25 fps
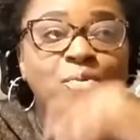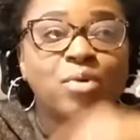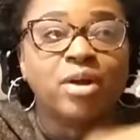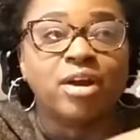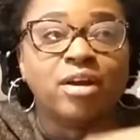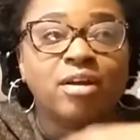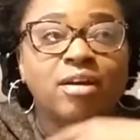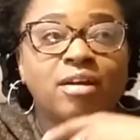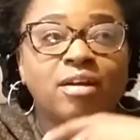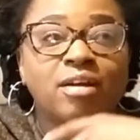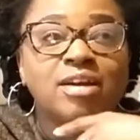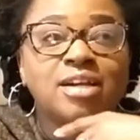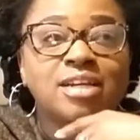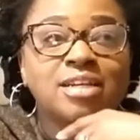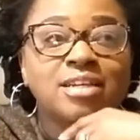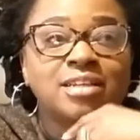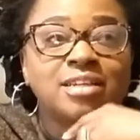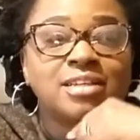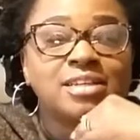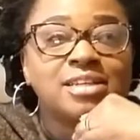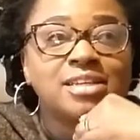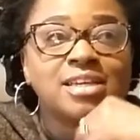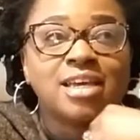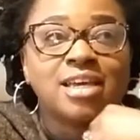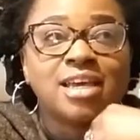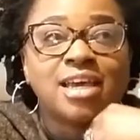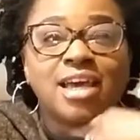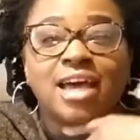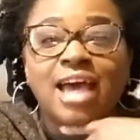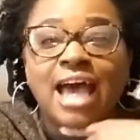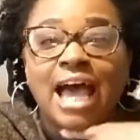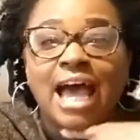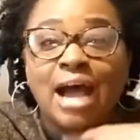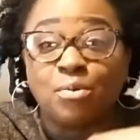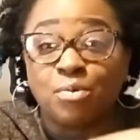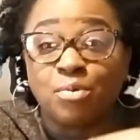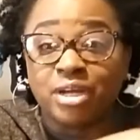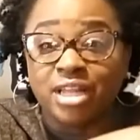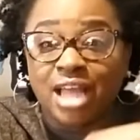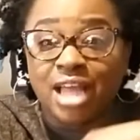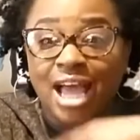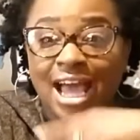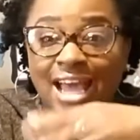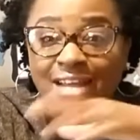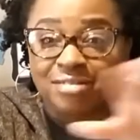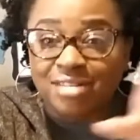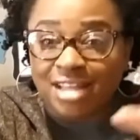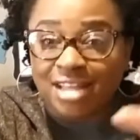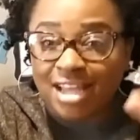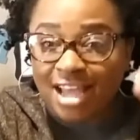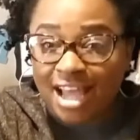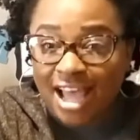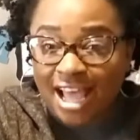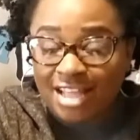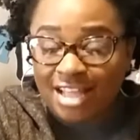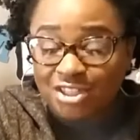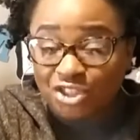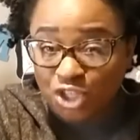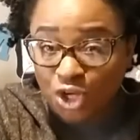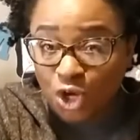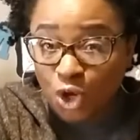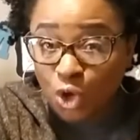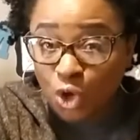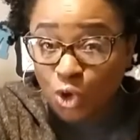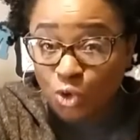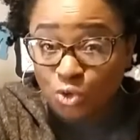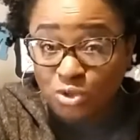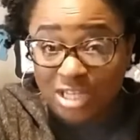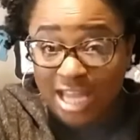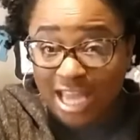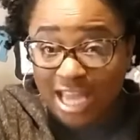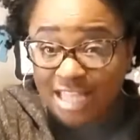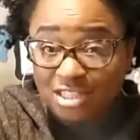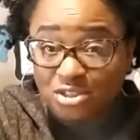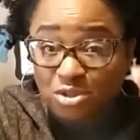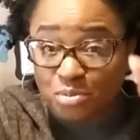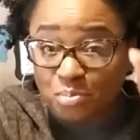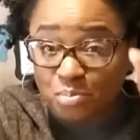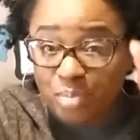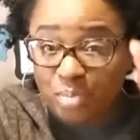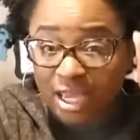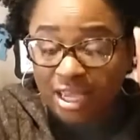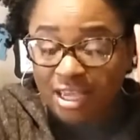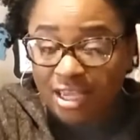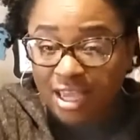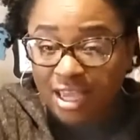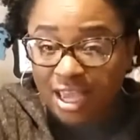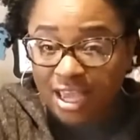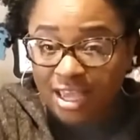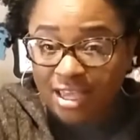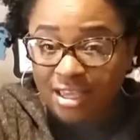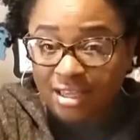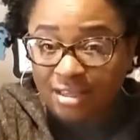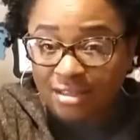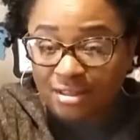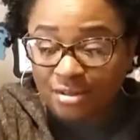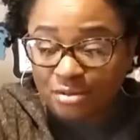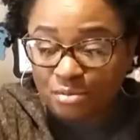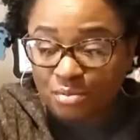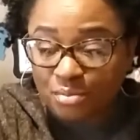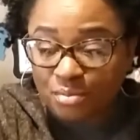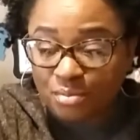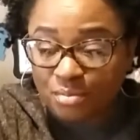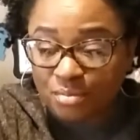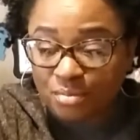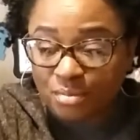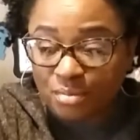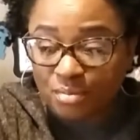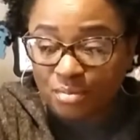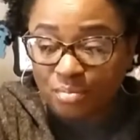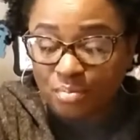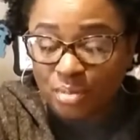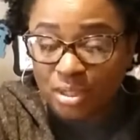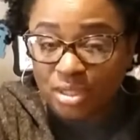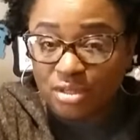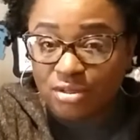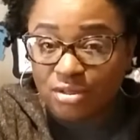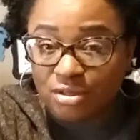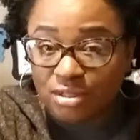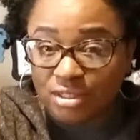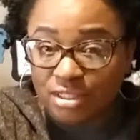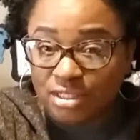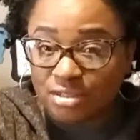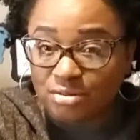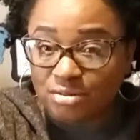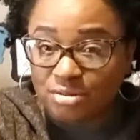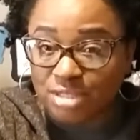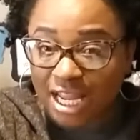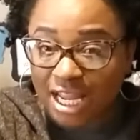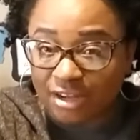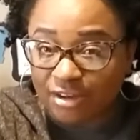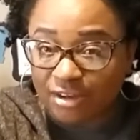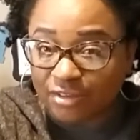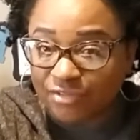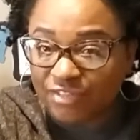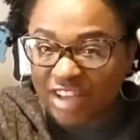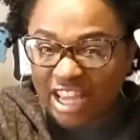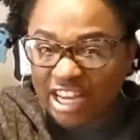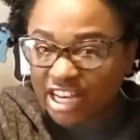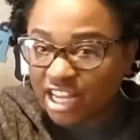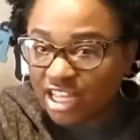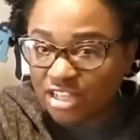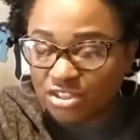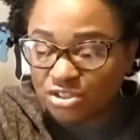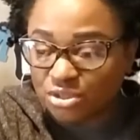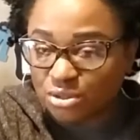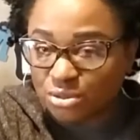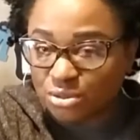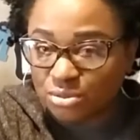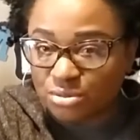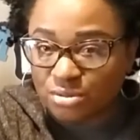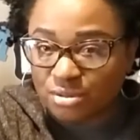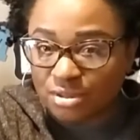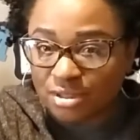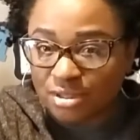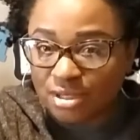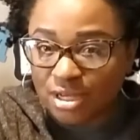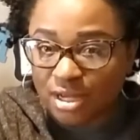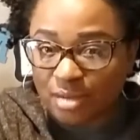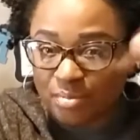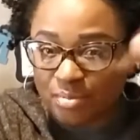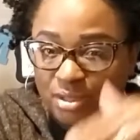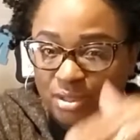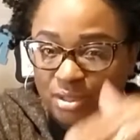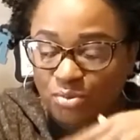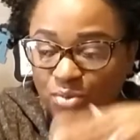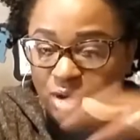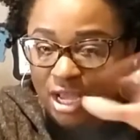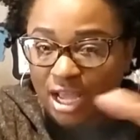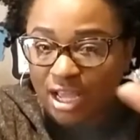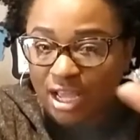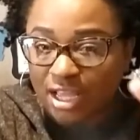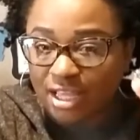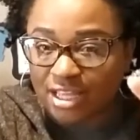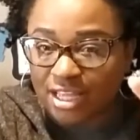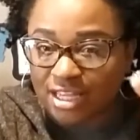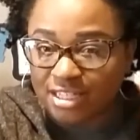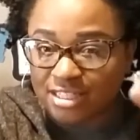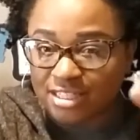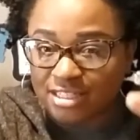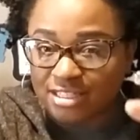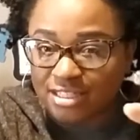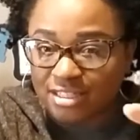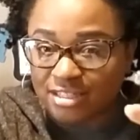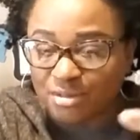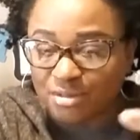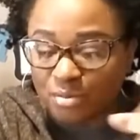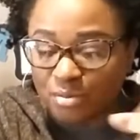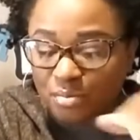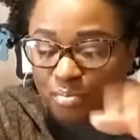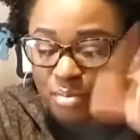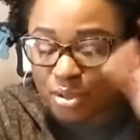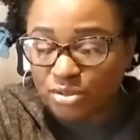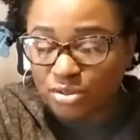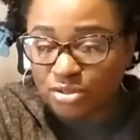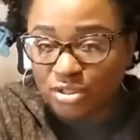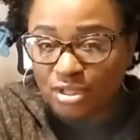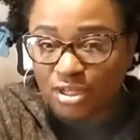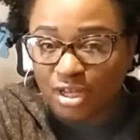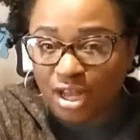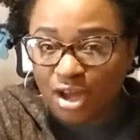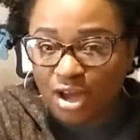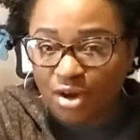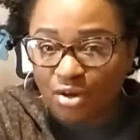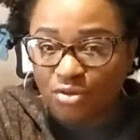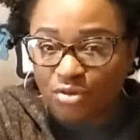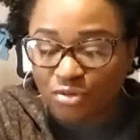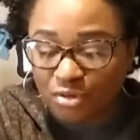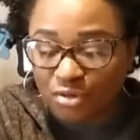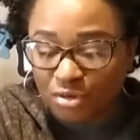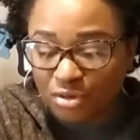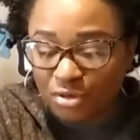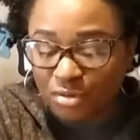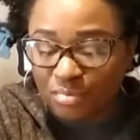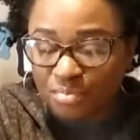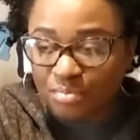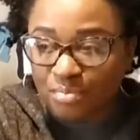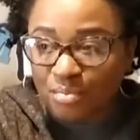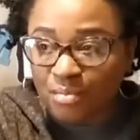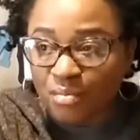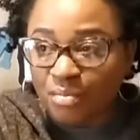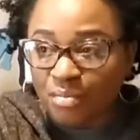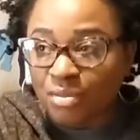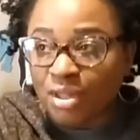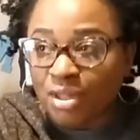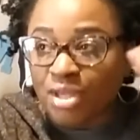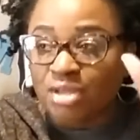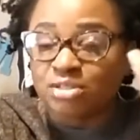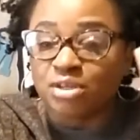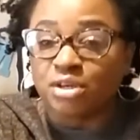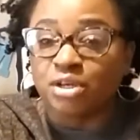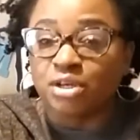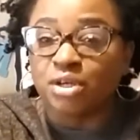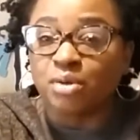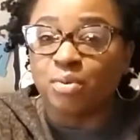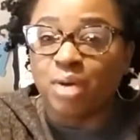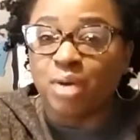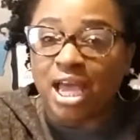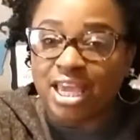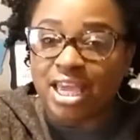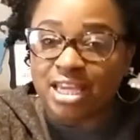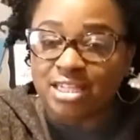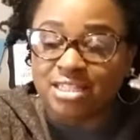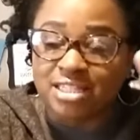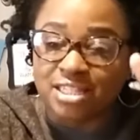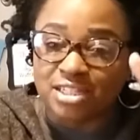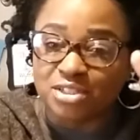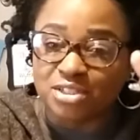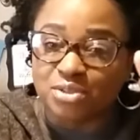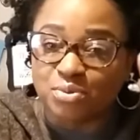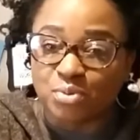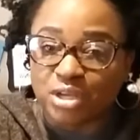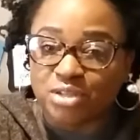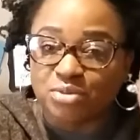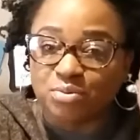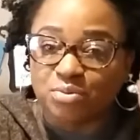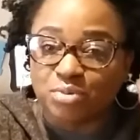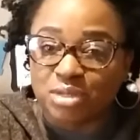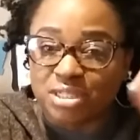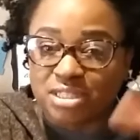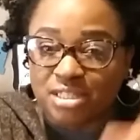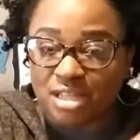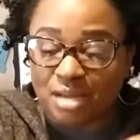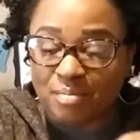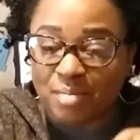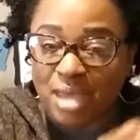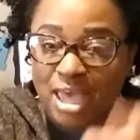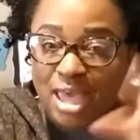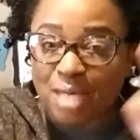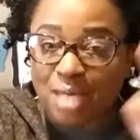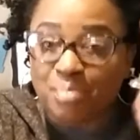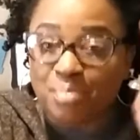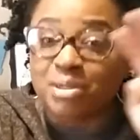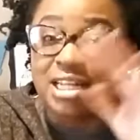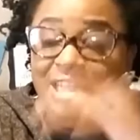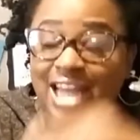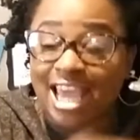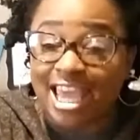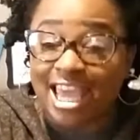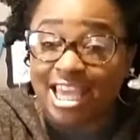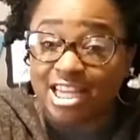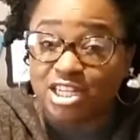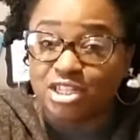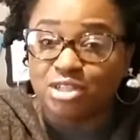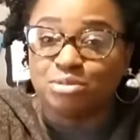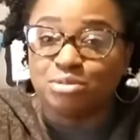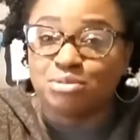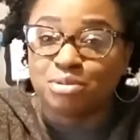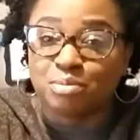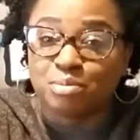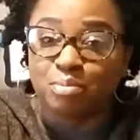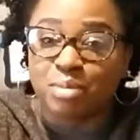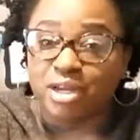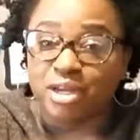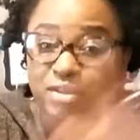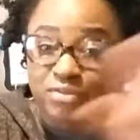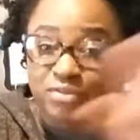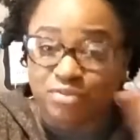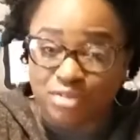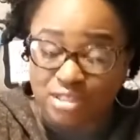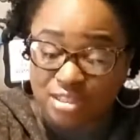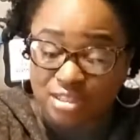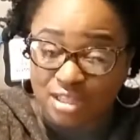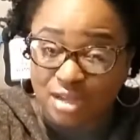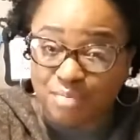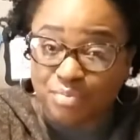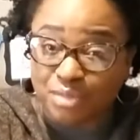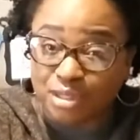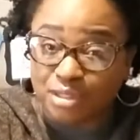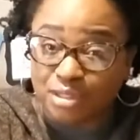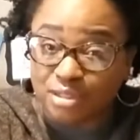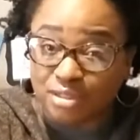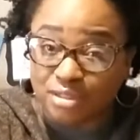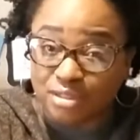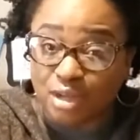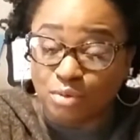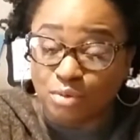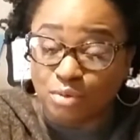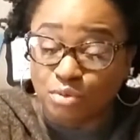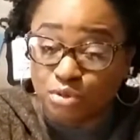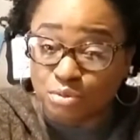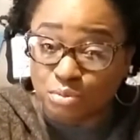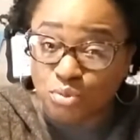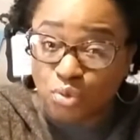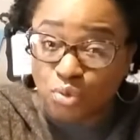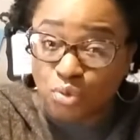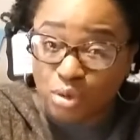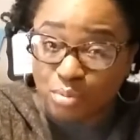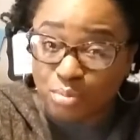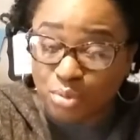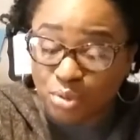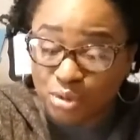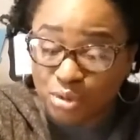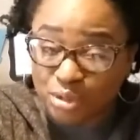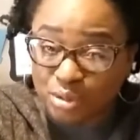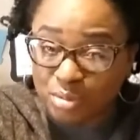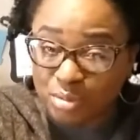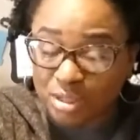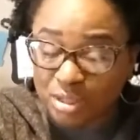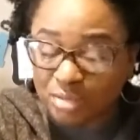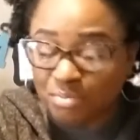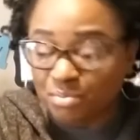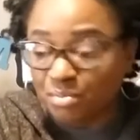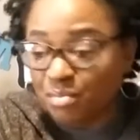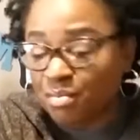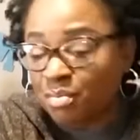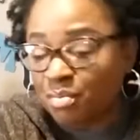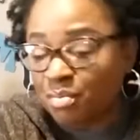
where i went i i chose not to pay a bill it was like a financial company where i had got this little personal loan from so anyway, I had a situation where something happened and I had to use the money for something that was more important to me.